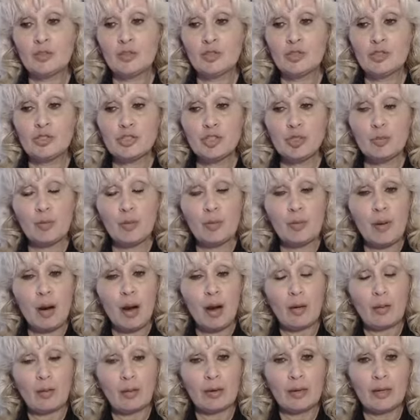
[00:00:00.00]
your
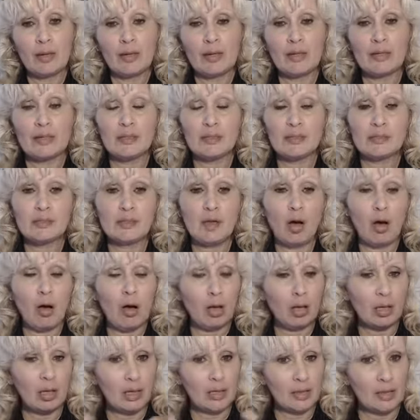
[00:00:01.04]
superpower is
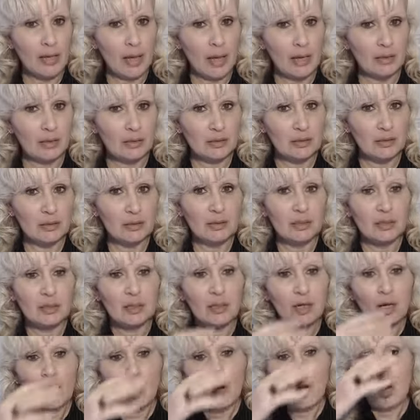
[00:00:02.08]
all connected
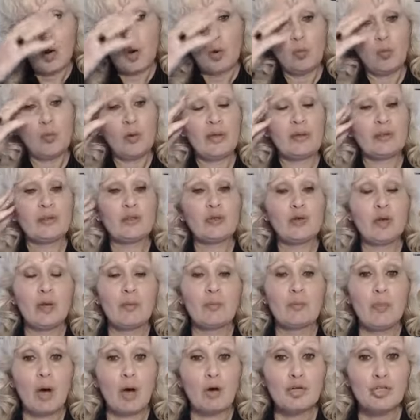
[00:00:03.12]
with your
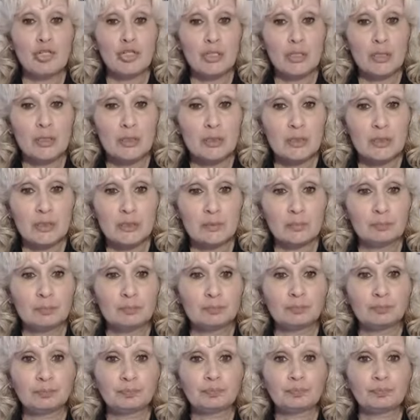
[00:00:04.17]
emotions,
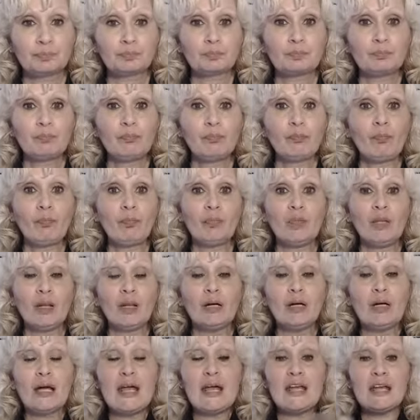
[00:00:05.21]

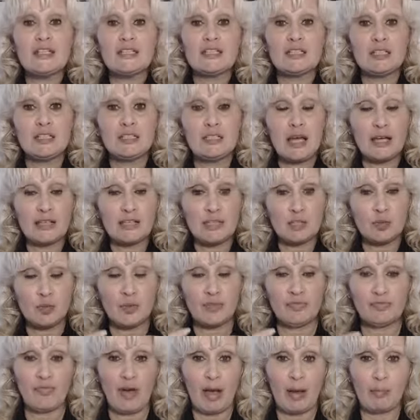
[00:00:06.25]
it is connected
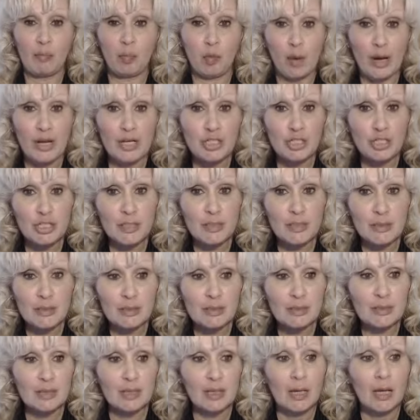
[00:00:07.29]
with
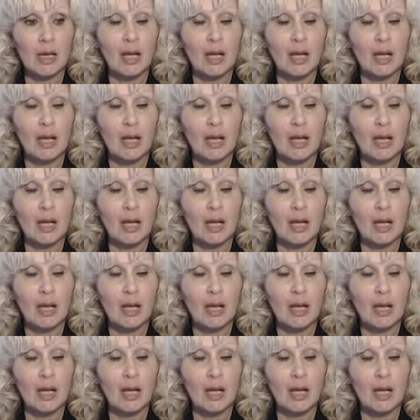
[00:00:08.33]
vibrations,